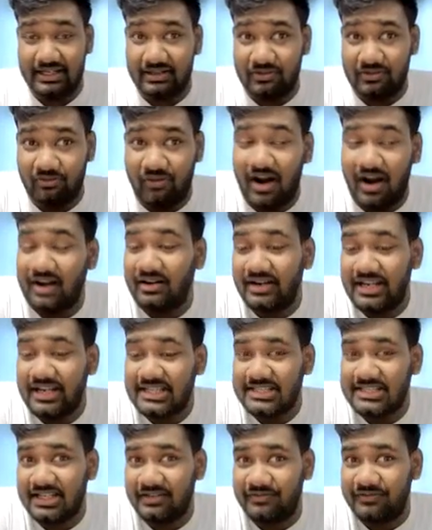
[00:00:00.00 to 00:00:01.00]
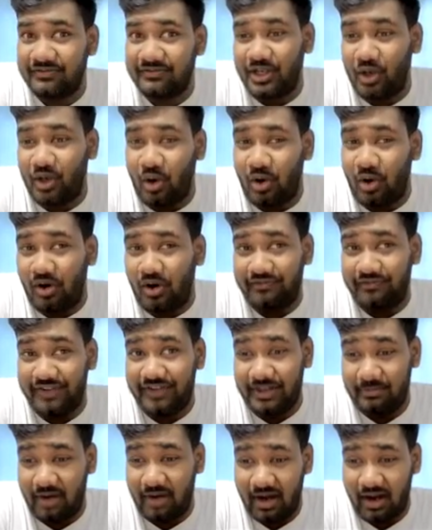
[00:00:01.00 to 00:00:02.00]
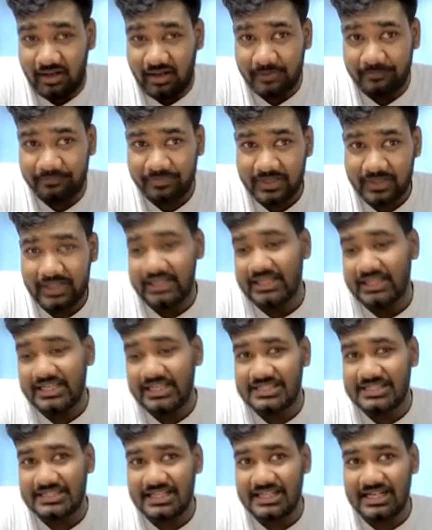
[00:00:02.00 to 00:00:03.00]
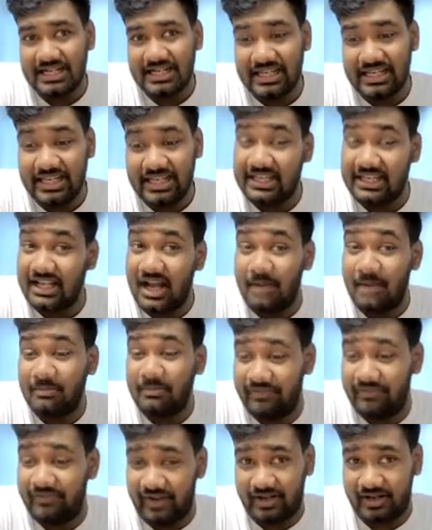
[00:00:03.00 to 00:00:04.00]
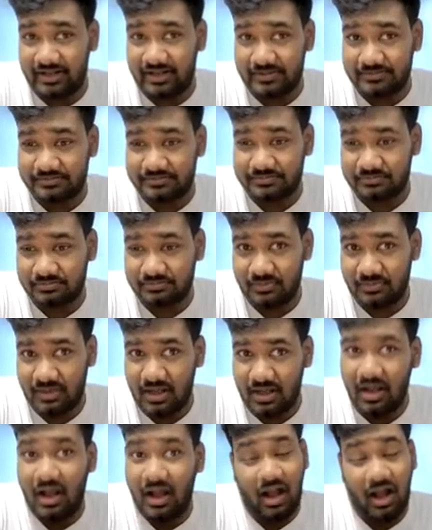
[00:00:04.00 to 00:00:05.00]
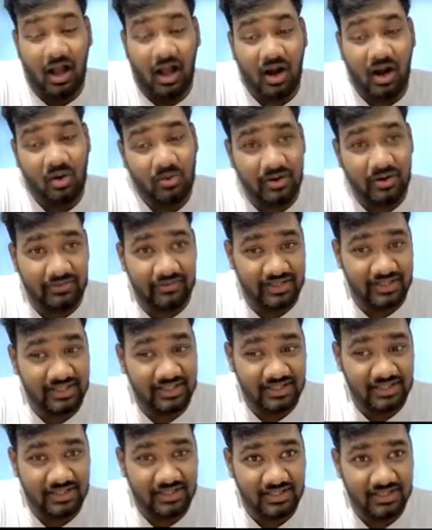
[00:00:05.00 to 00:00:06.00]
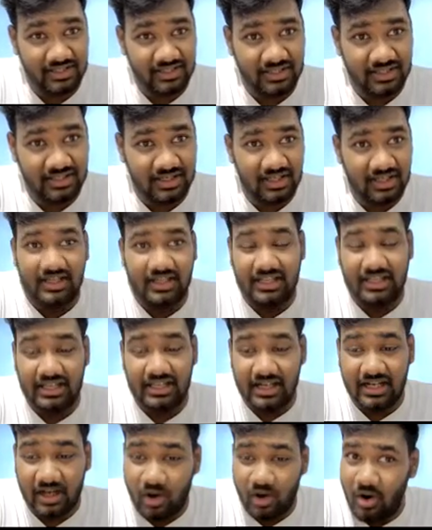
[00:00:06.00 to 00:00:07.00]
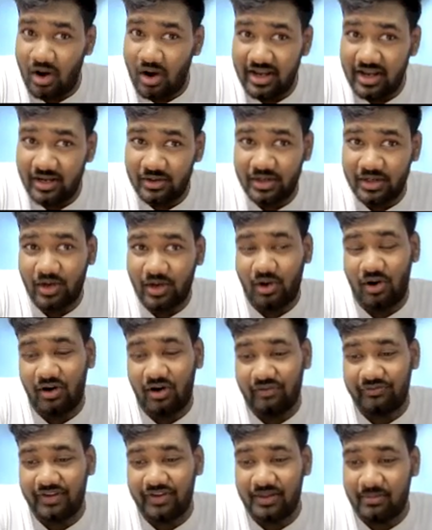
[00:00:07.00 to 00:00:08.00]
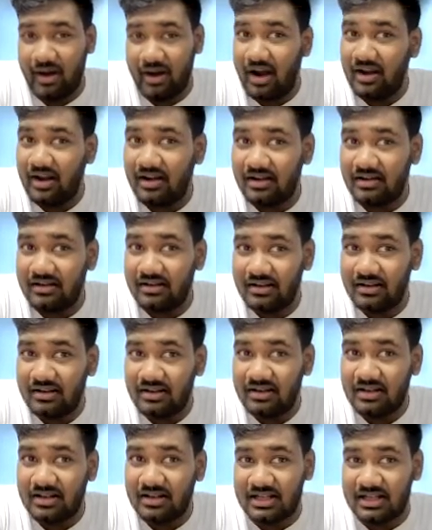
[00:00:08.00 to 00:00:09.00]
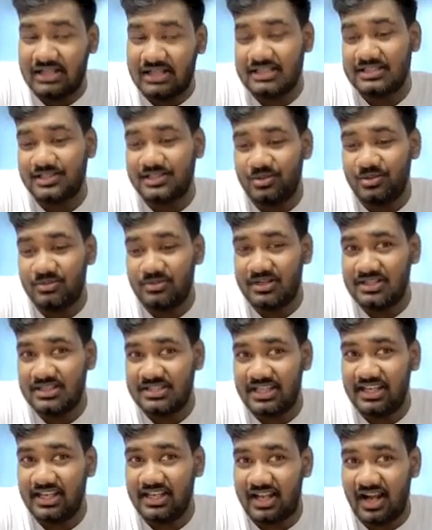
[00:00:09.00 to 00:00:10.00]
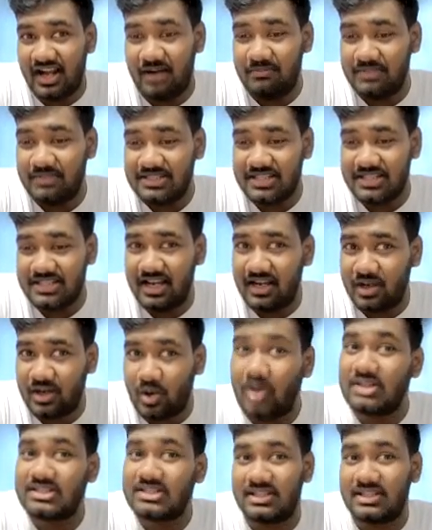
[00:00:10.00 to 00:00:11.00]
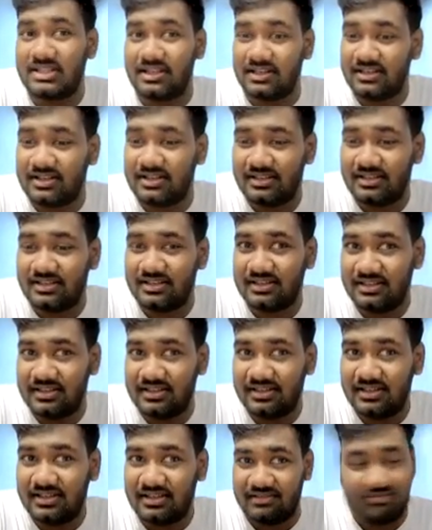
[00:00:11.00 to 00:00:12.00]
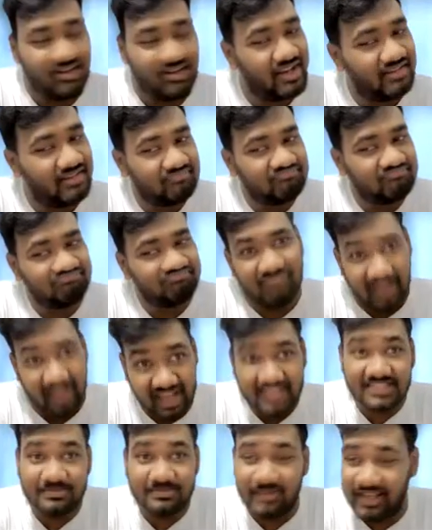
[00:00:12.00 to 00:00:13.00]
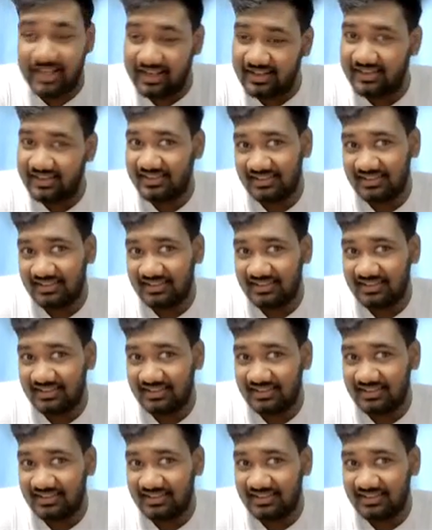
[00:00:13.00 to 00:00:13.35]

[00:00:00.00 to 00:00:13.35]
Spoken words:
one reason for the law of demand is the income effect. However, according to the law of demand, consumers' income is held constant, right? Explain.